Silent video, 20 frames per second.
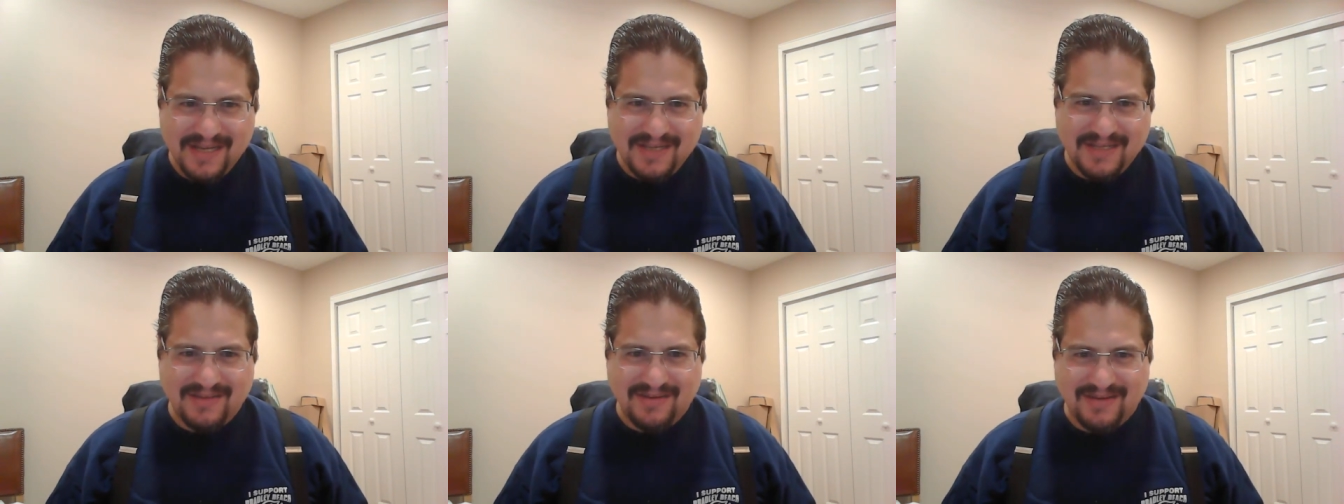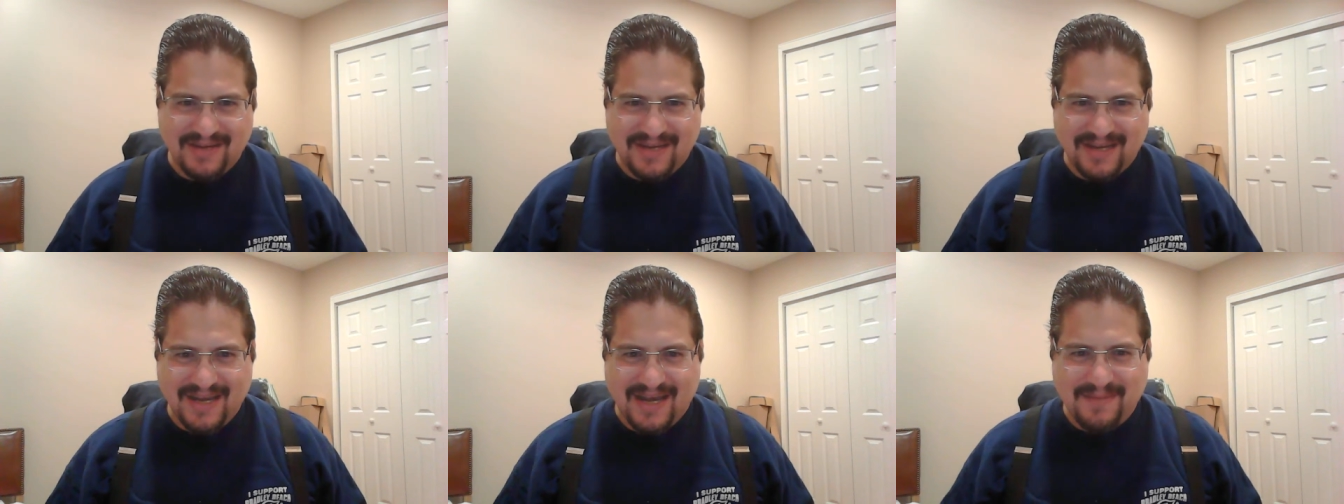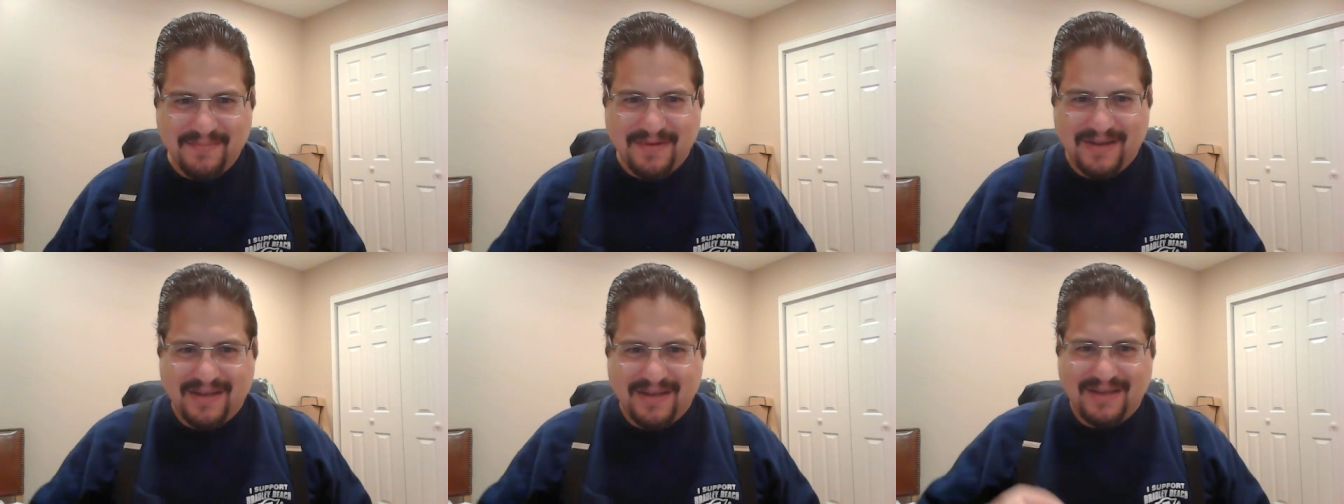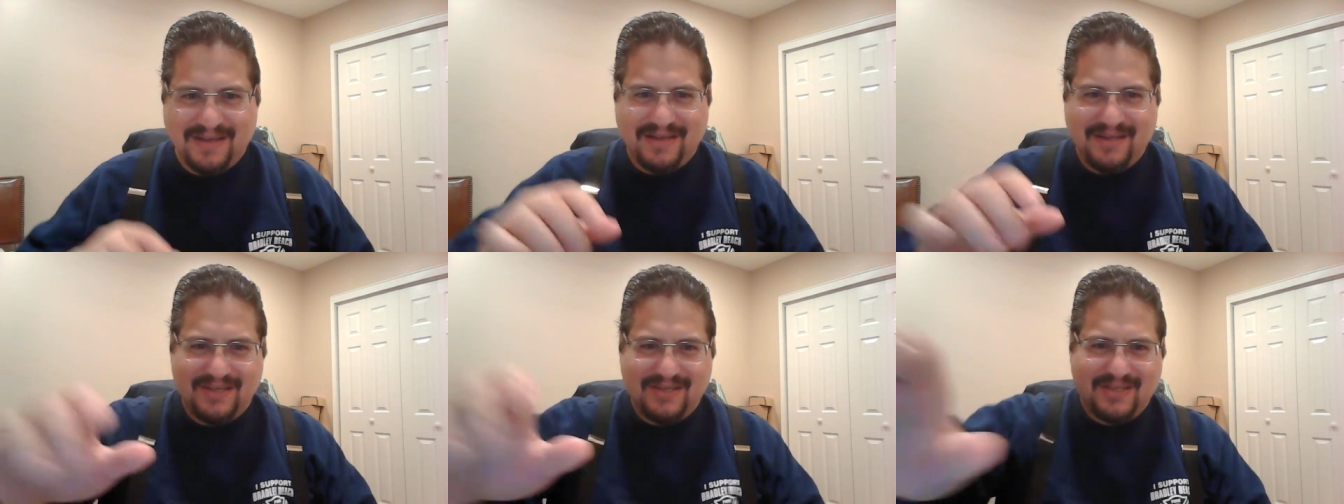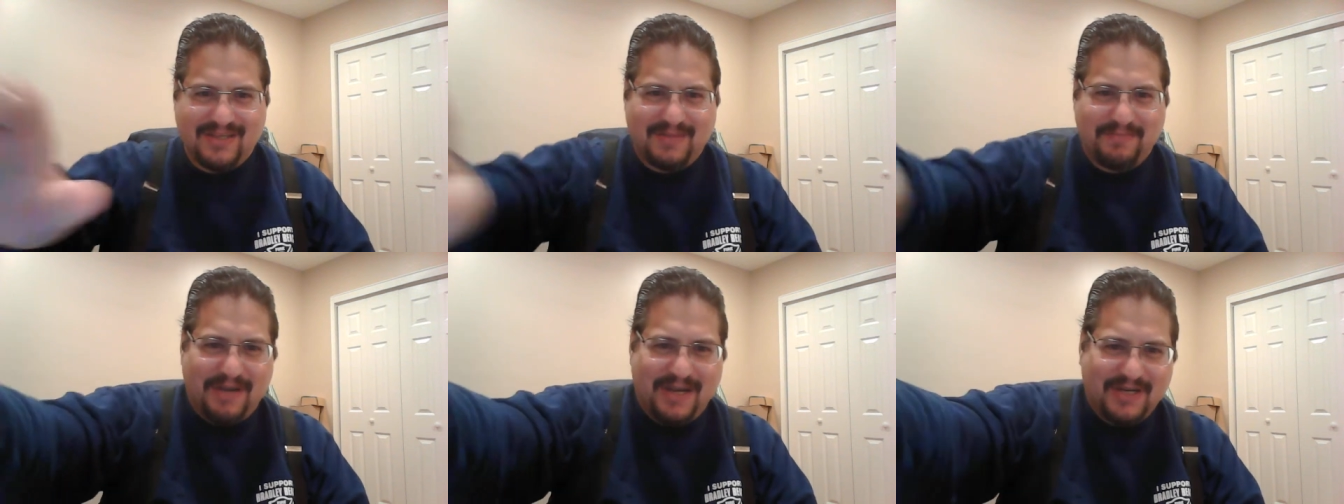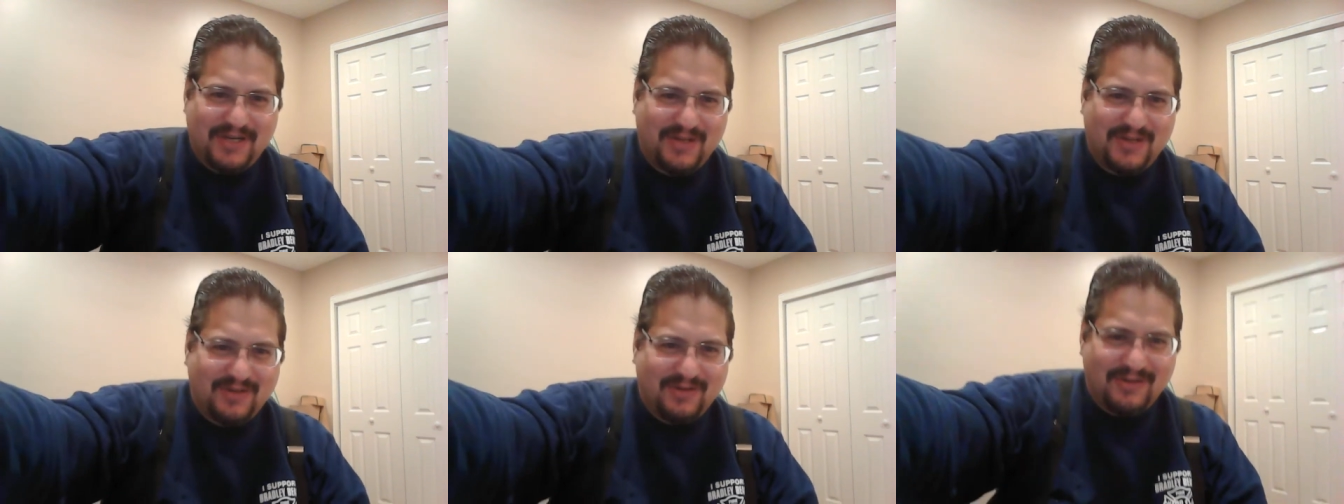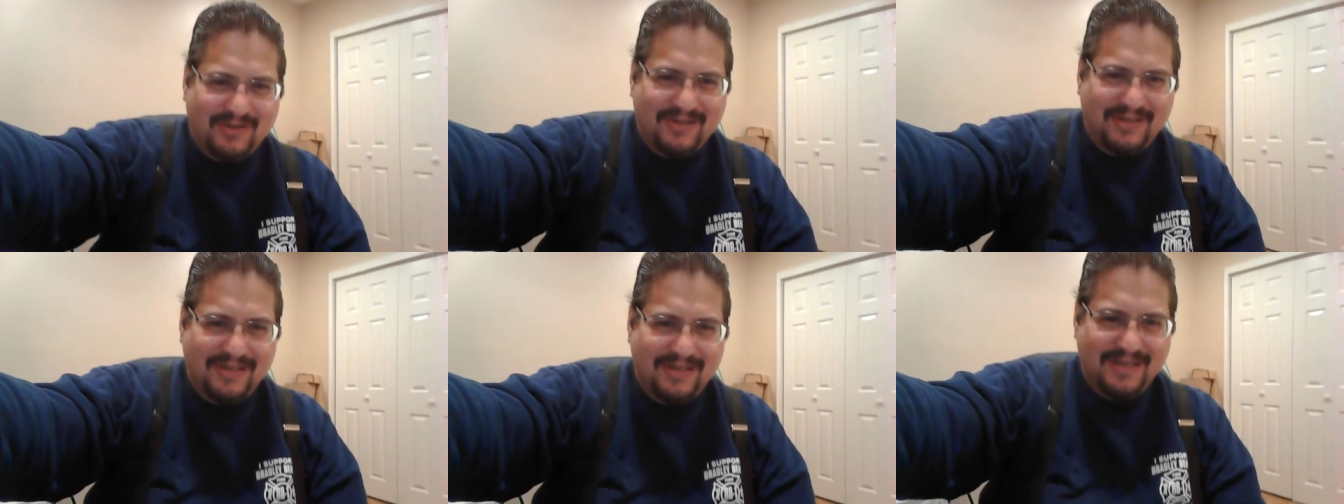so he got me a
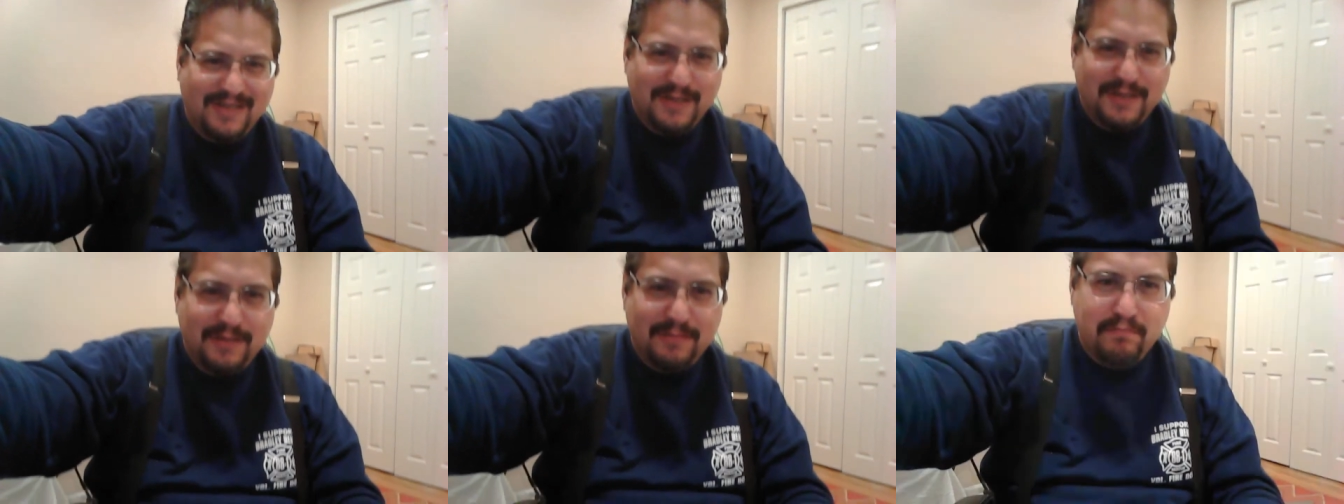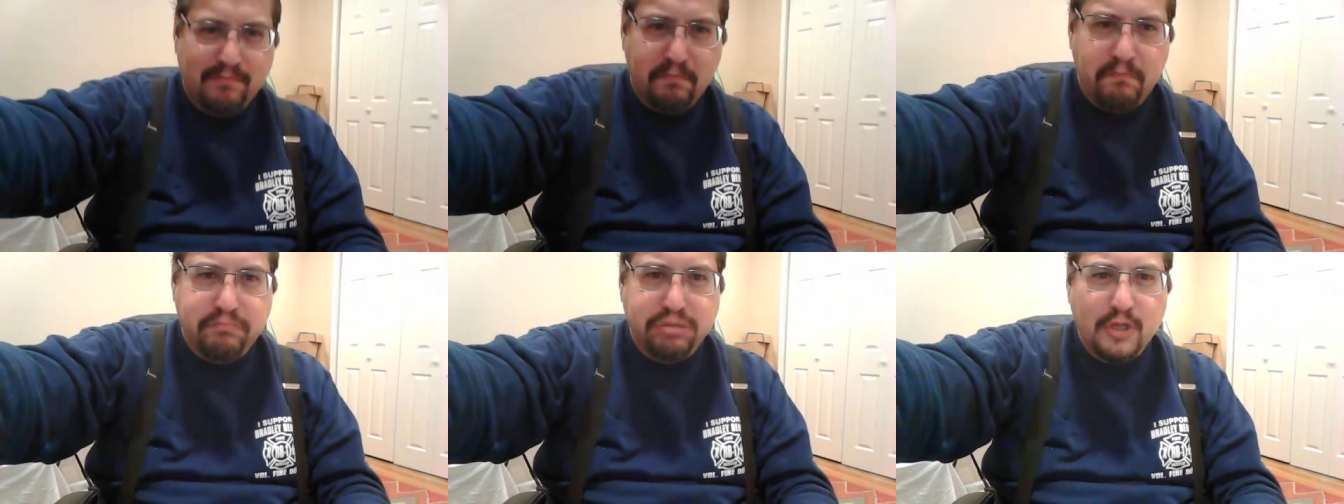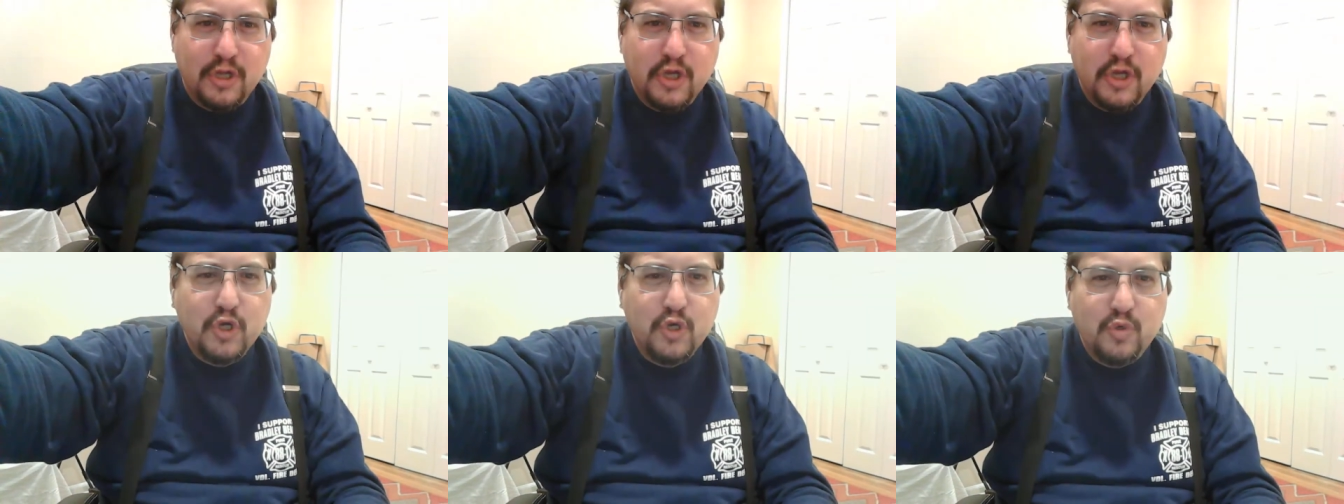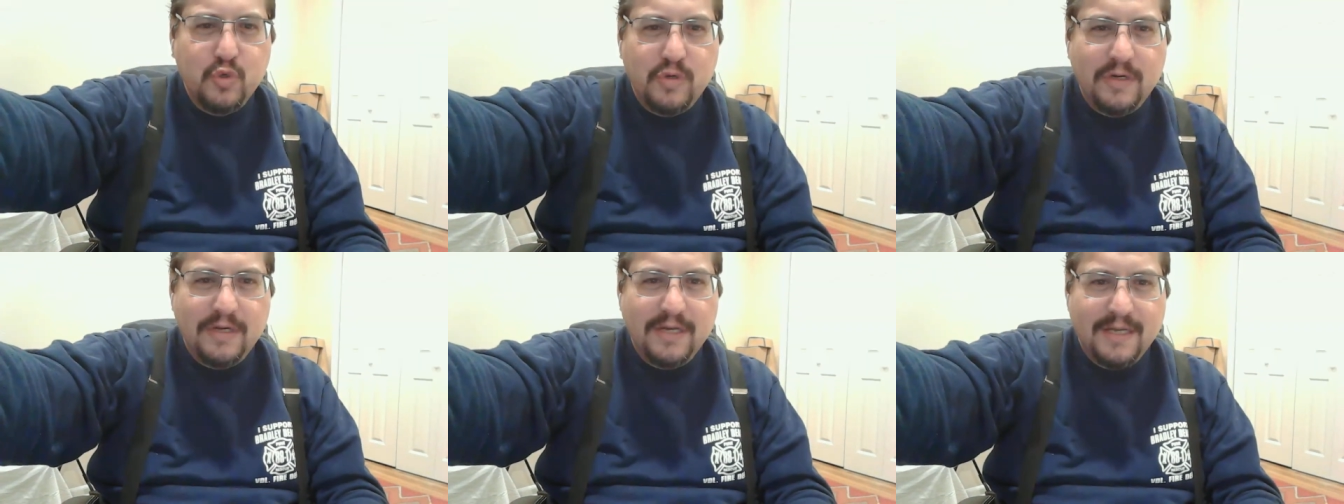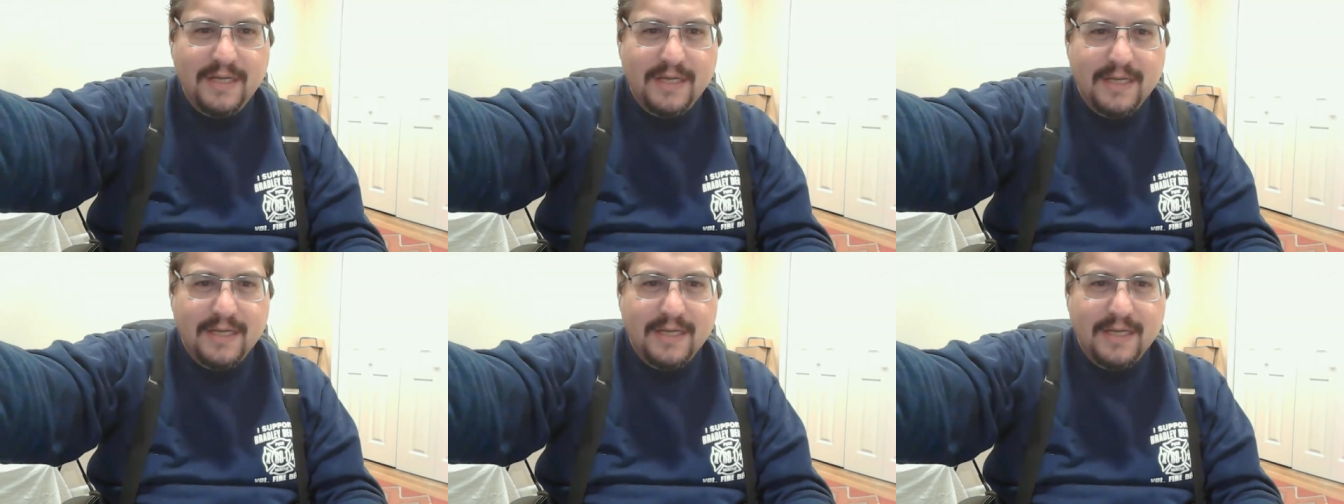special blue